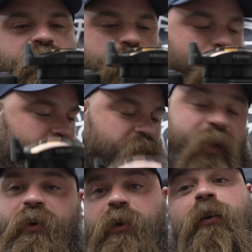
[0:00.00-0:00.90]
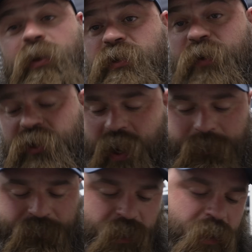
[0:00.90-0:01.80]
super fucking, it's a fisheye.
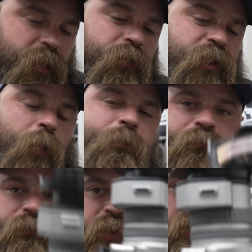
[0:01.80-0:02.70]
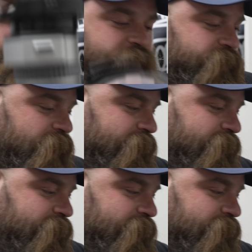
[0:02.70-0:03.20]
So there it is.